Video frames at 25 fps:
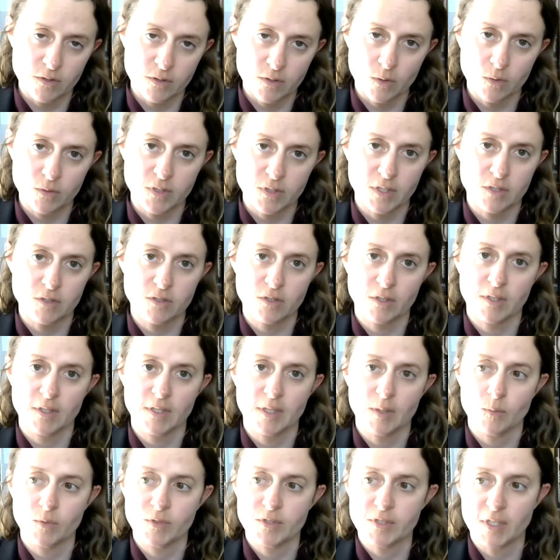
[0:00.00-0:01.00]
So essentially
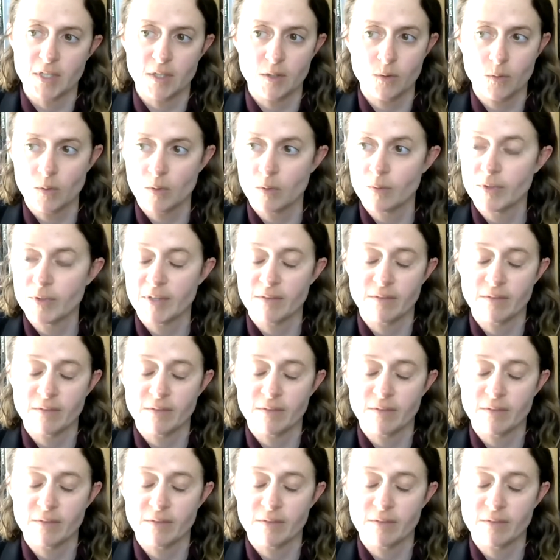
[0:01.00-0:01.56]
they would say you were only